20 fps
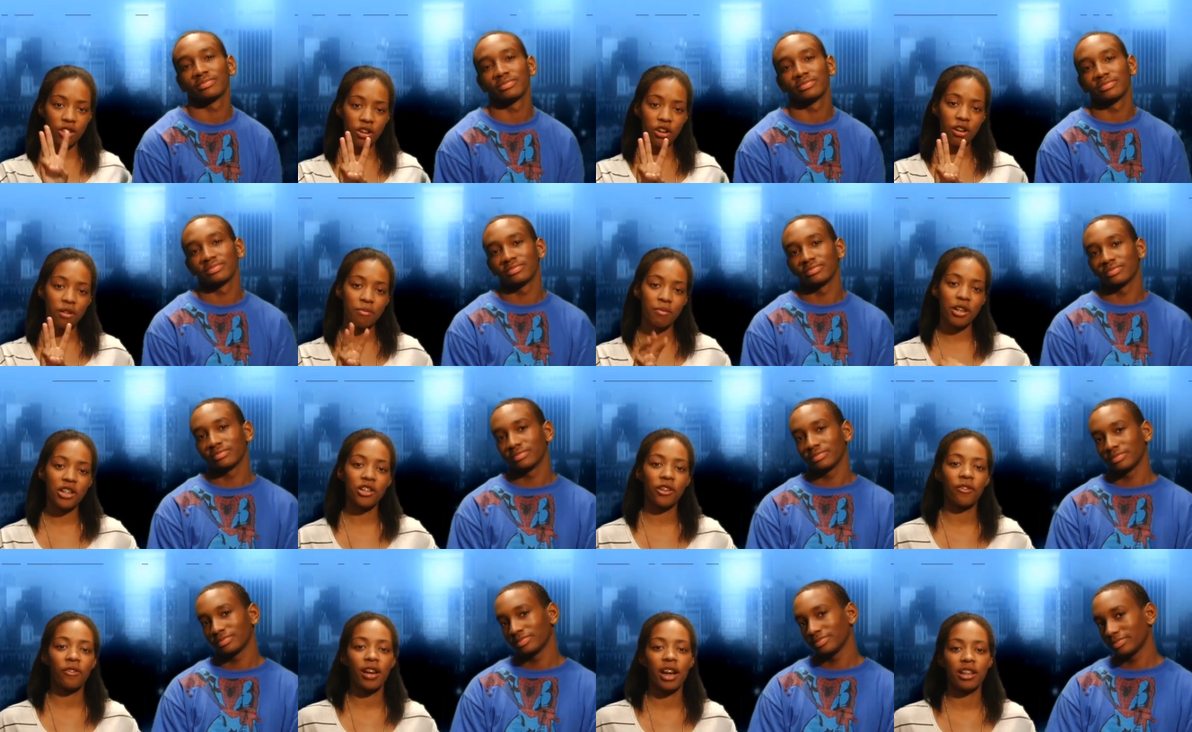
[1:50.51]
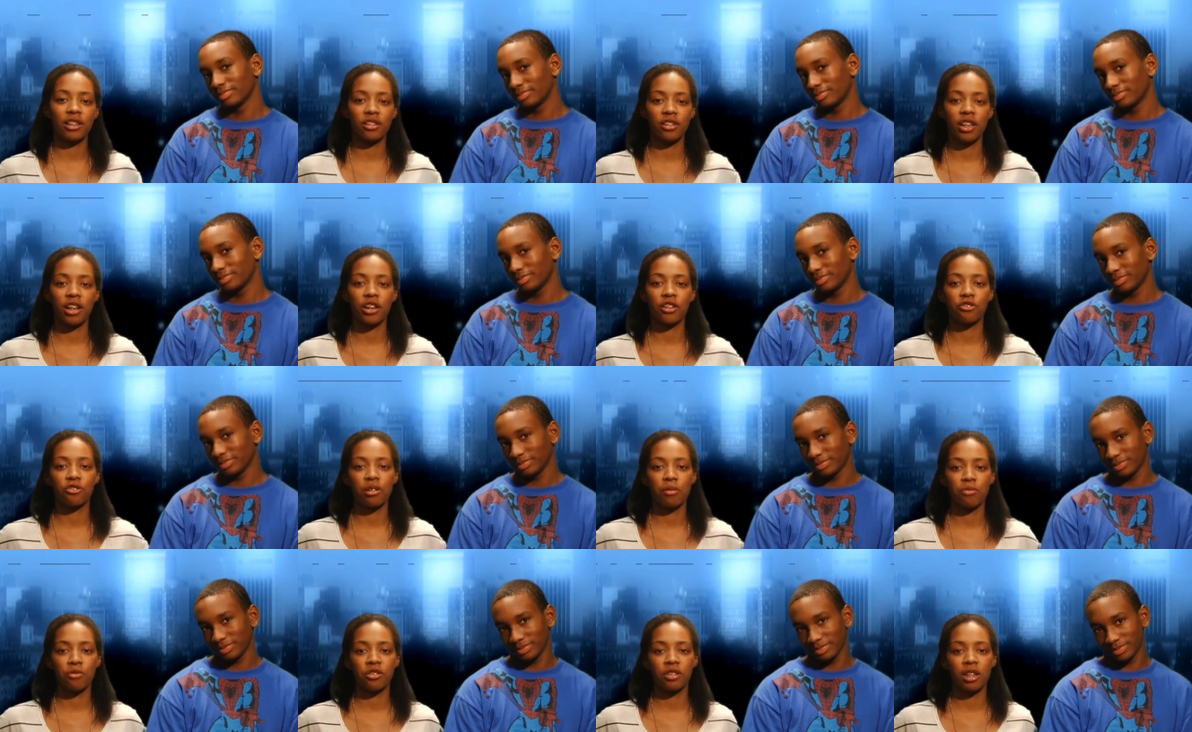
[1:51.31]
Speaker 1: third major factor that
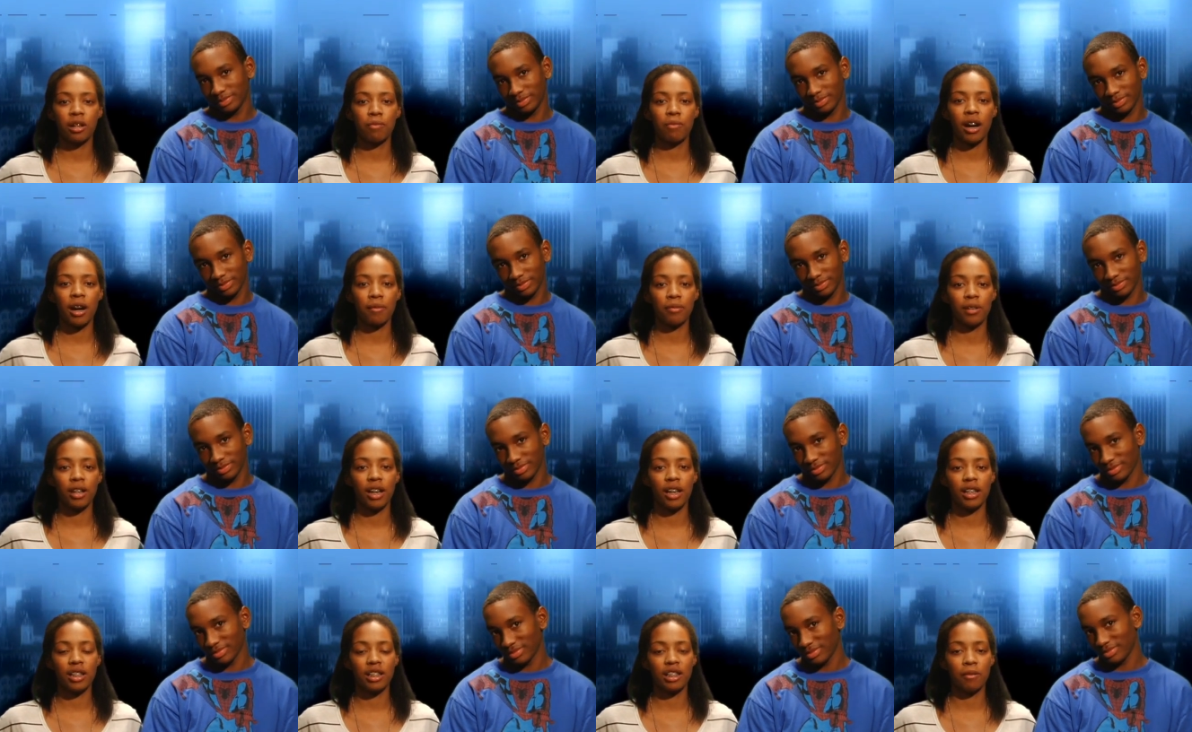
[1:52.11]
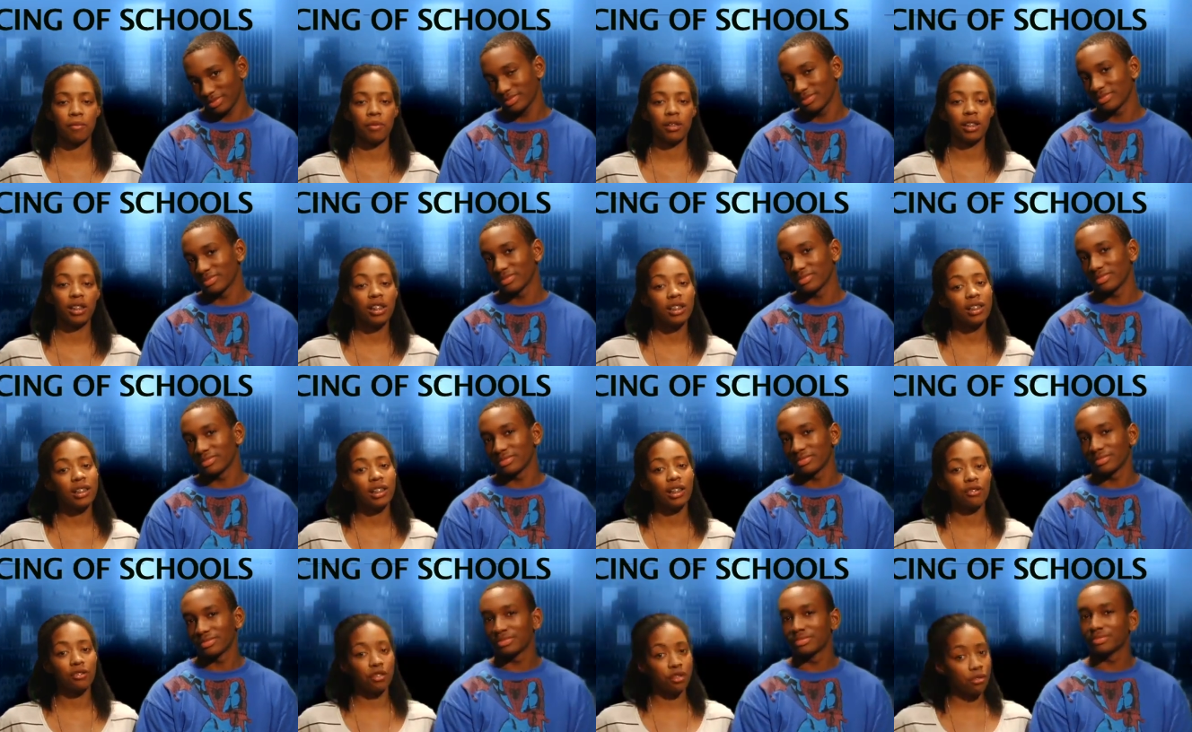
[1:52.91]
contributes to the pipeline is the
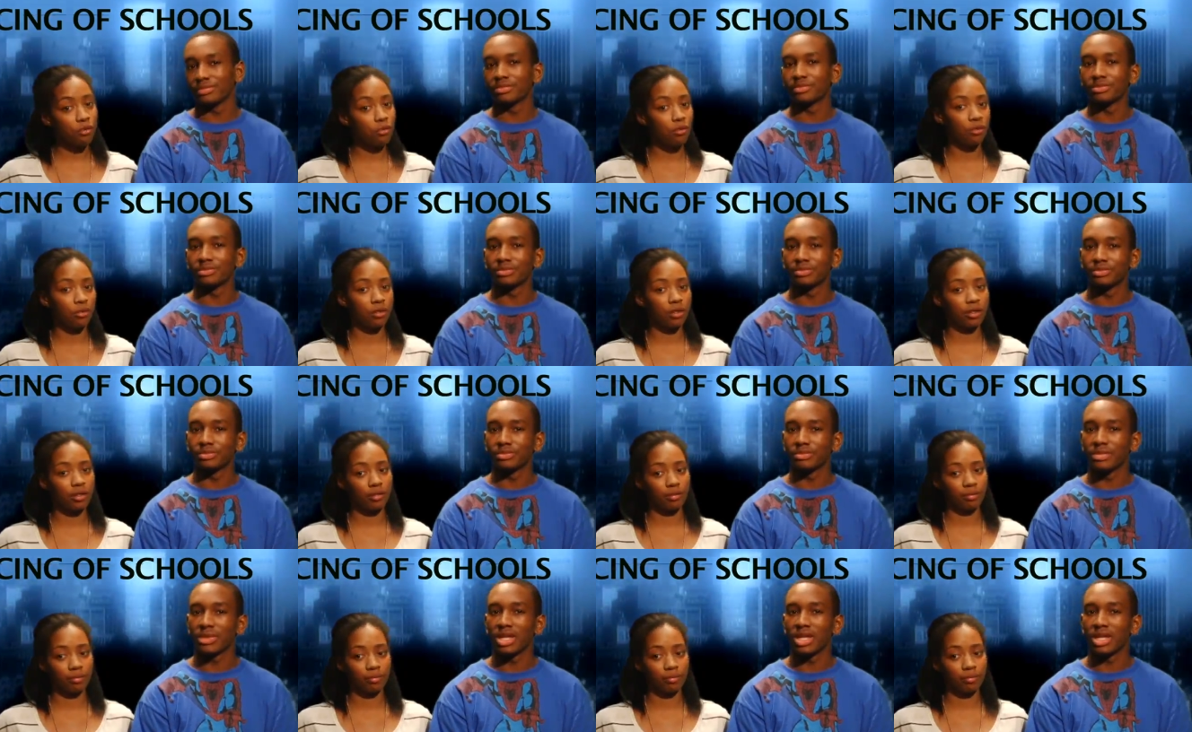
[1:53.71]
policing of schools.